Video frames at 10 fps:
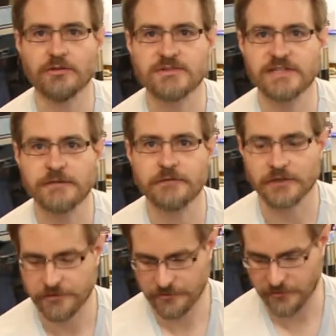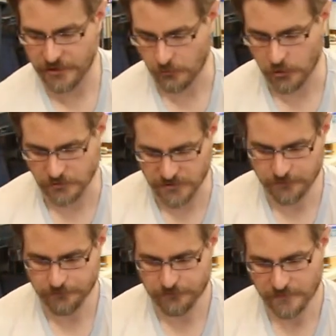stiffer than it was.
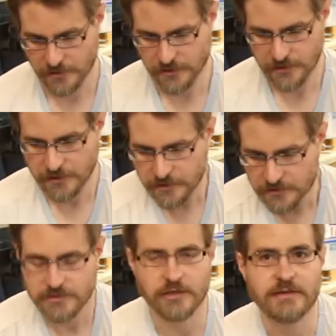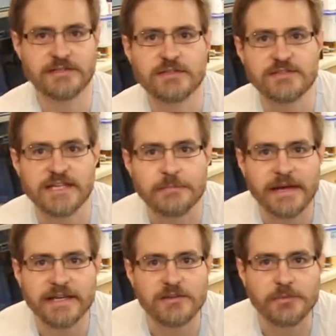So let's go stick it
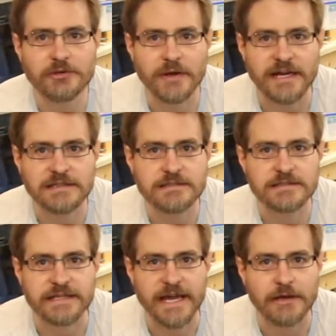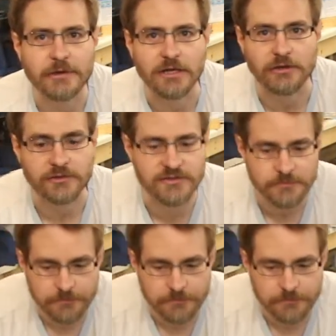back in the boot and see how it looks.